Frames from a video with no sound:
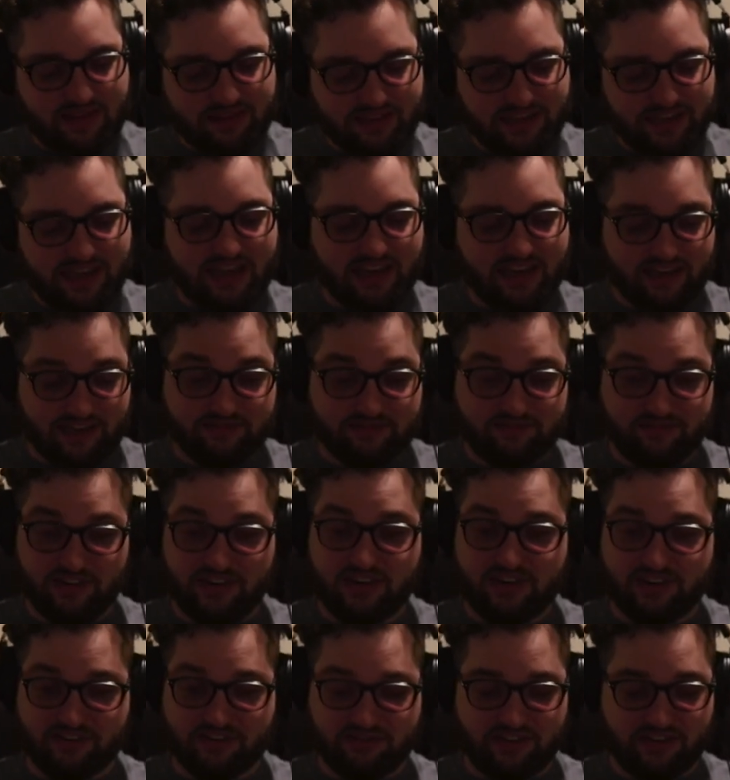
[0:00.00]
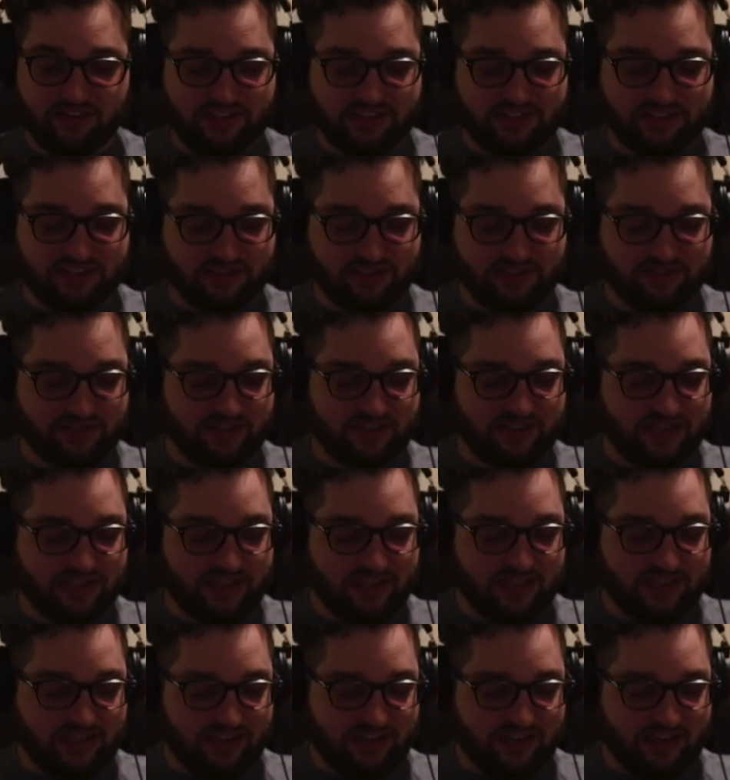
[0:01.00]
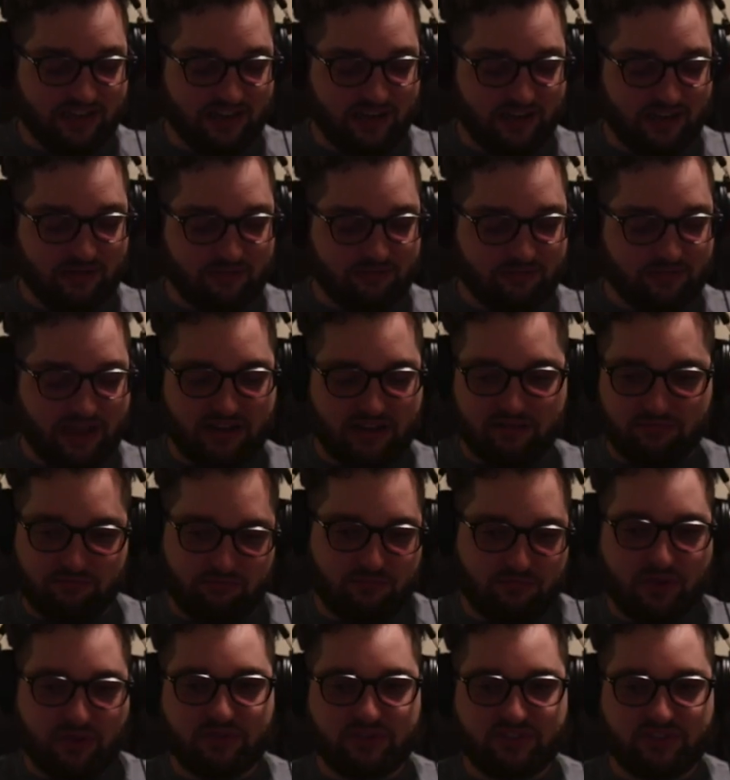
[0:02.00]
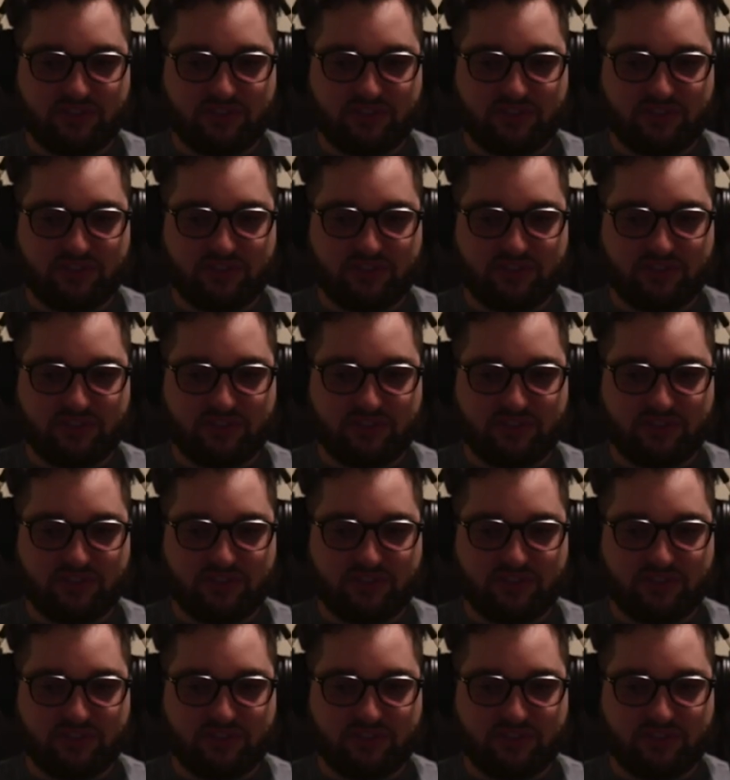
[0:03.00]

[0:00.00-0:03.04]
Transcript: Yeah, very funny dude. Most